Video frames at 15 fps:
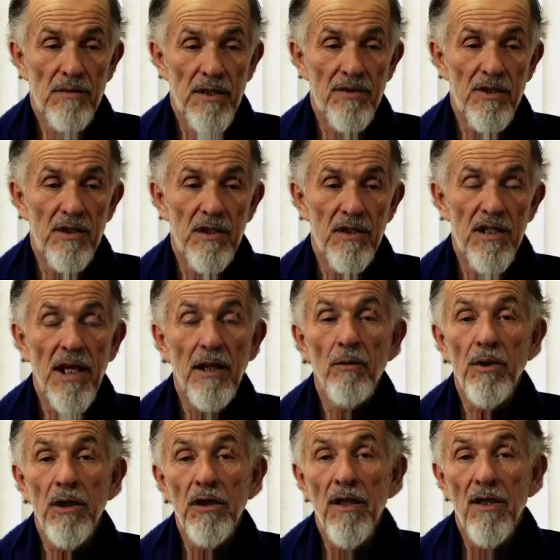That's an
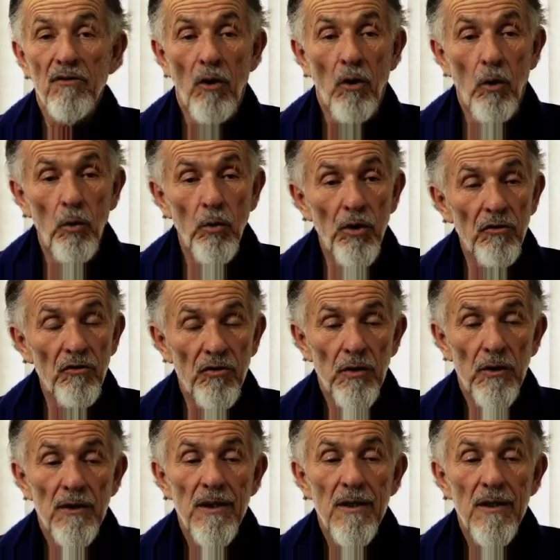integrity, that's a wholeness.